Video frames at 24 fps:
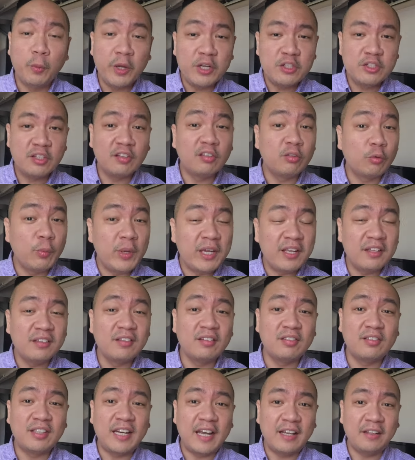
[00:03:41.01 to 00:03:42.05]
with just
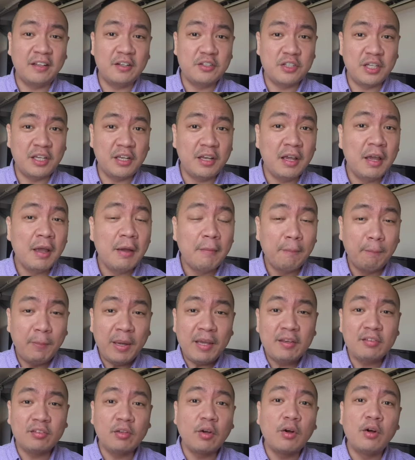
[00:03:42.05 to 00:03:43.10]
tweaking the strategy
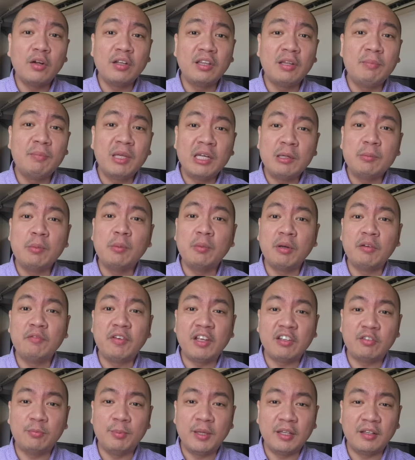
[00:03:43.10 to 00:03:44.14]
based on the minimum
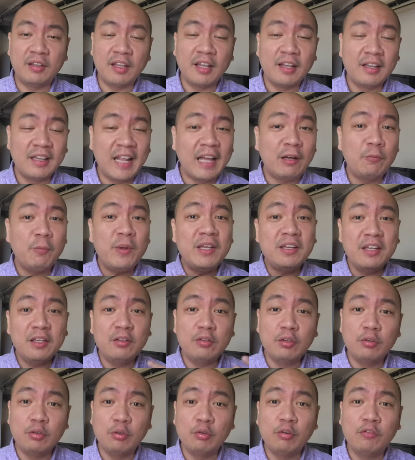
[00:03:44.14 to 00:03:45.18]
investment that we
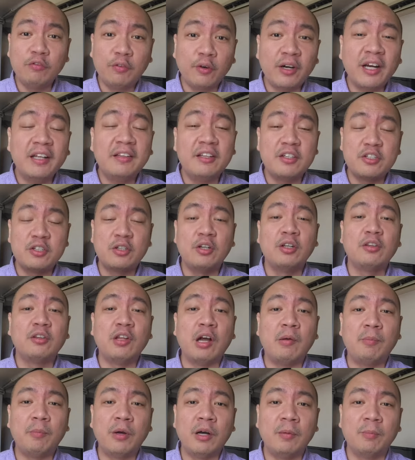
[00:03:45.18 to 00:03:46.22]
need to do for additional
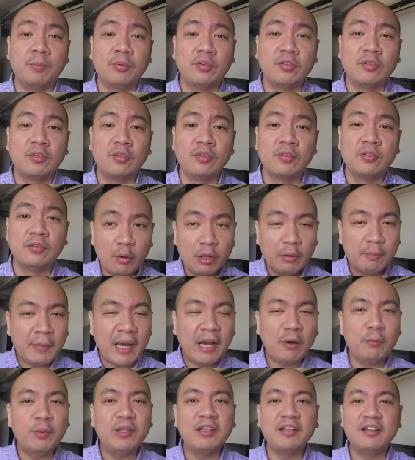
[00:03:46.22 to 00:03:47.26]
top-ups. So going
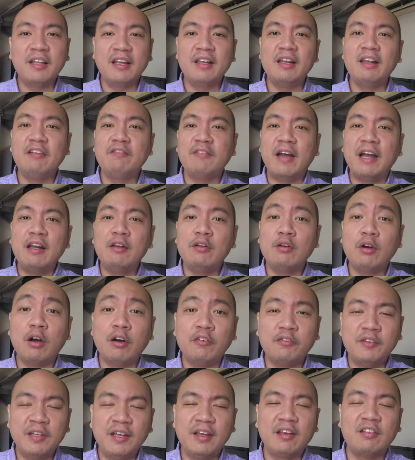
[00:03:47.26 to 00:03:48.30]
back with the daily value
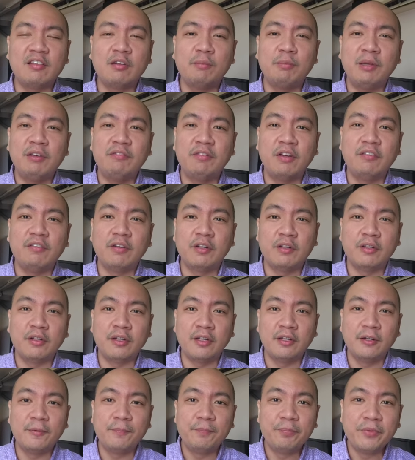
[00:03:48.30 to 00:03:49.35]
of the S&P
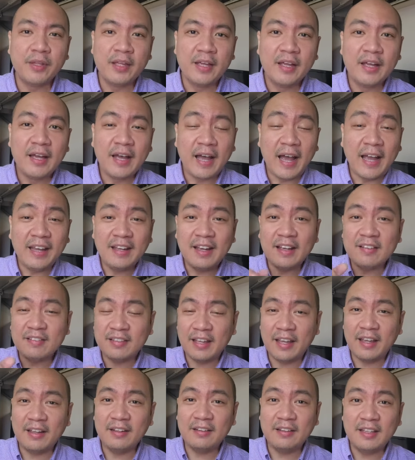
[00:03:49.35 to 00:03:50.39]
500, I
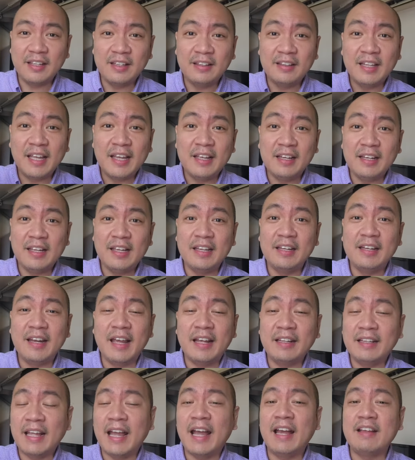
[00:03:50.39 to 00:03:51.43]
assigned the daily
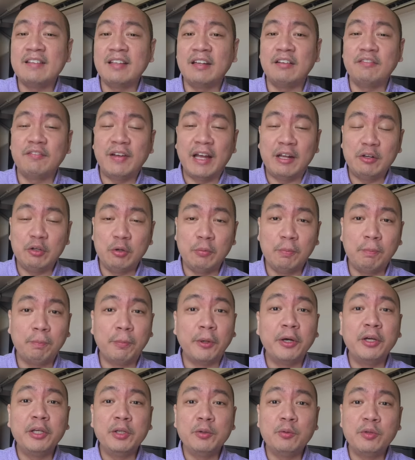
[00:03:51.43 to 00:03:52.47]
net asset value
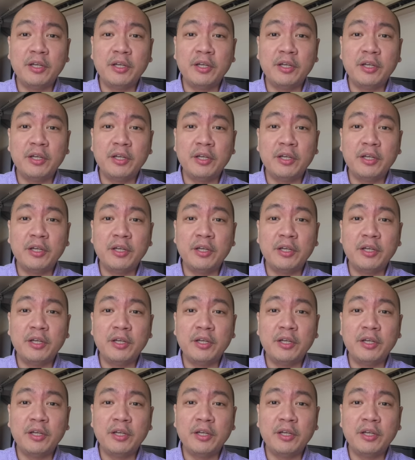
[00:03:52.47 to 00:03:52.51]
per